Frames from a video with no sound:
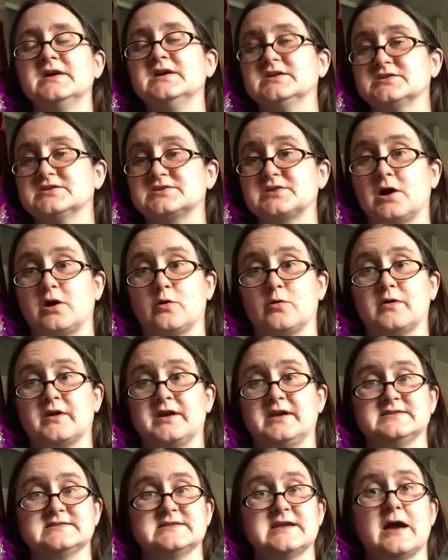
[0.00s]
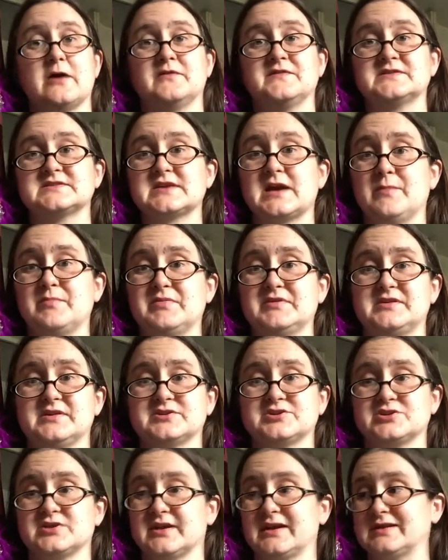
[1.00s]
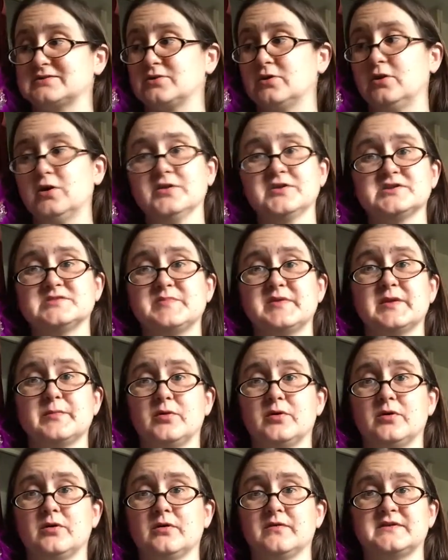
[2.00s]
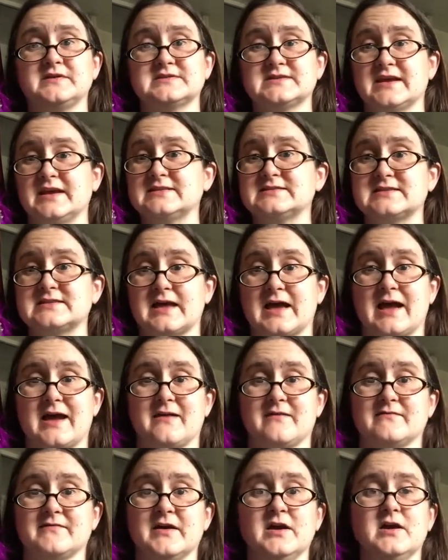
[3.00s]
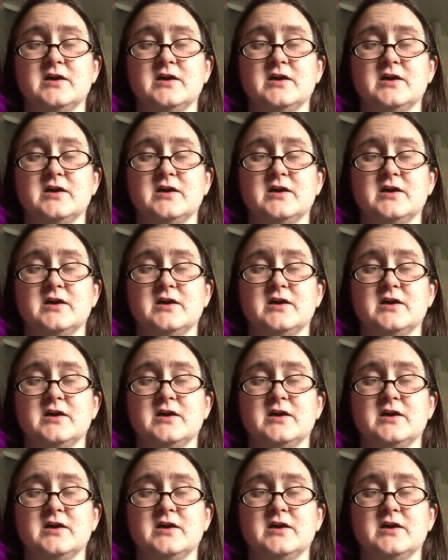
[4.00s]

So he's now in this competition against all these people, these kids that have